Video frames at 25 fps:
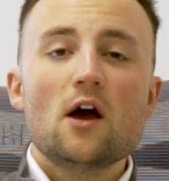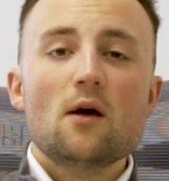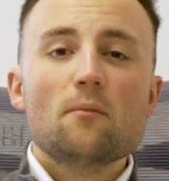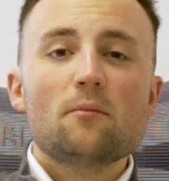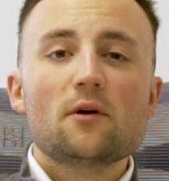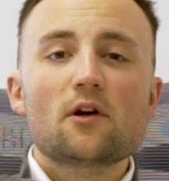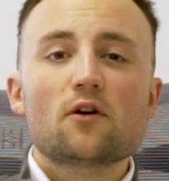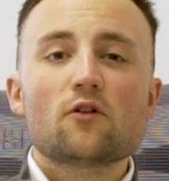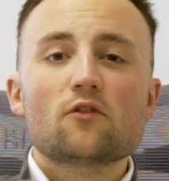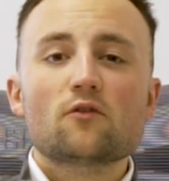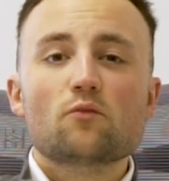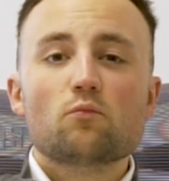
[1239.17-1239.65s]

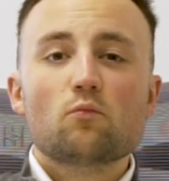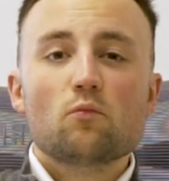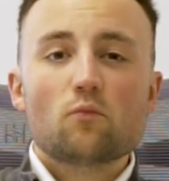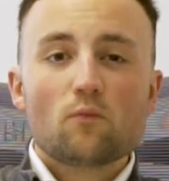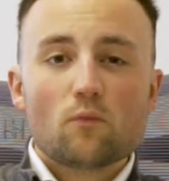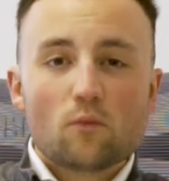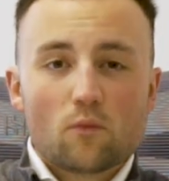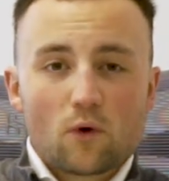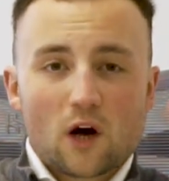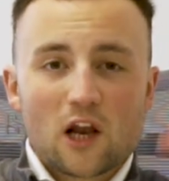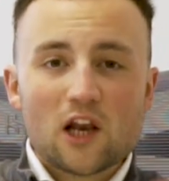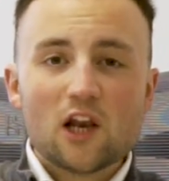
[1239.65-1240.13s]
because
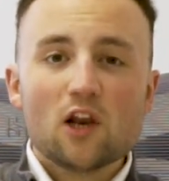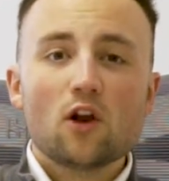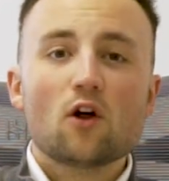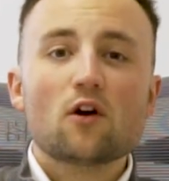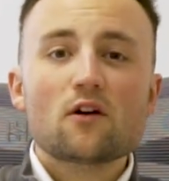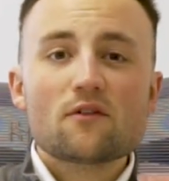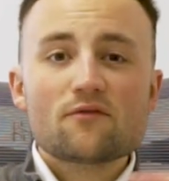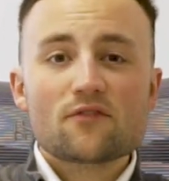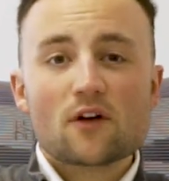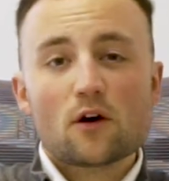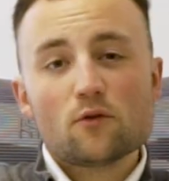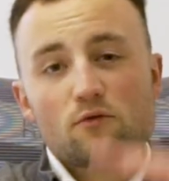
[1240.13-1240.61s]
a
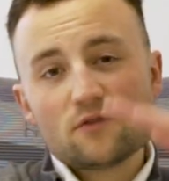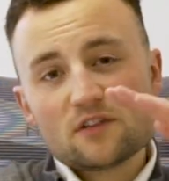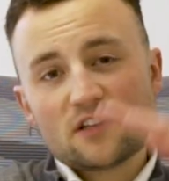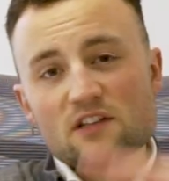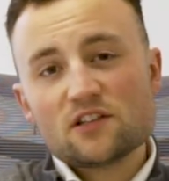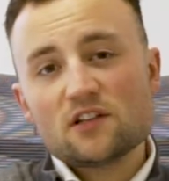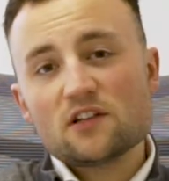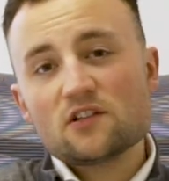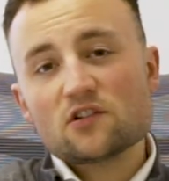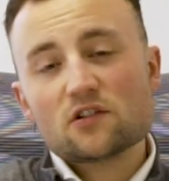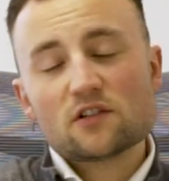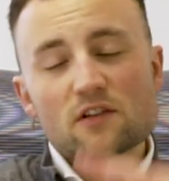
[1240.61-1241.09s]
lot of those
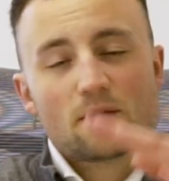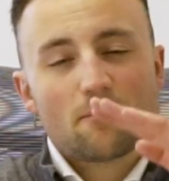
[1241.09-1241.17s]
decisions,